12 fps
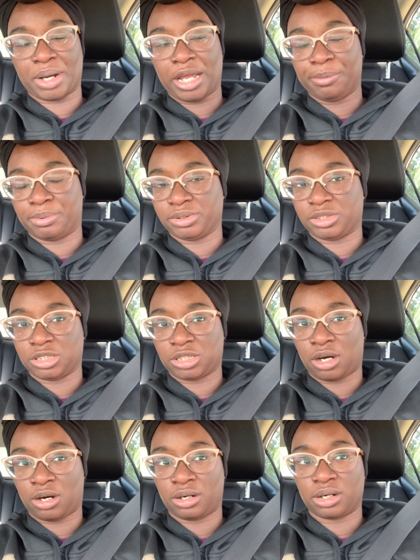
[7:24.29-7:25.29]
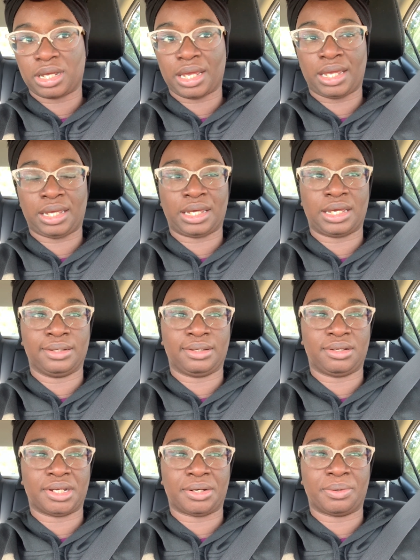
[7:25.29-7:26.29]
able to talk and
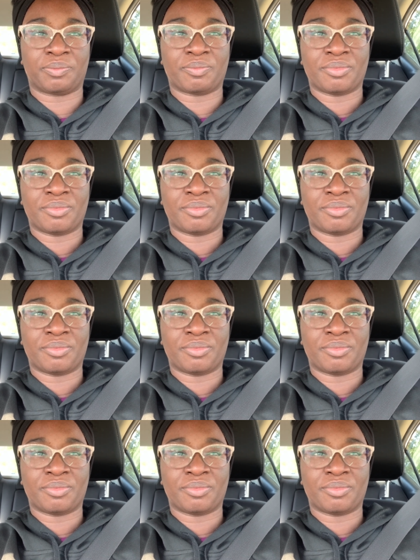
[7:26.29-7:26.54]
you know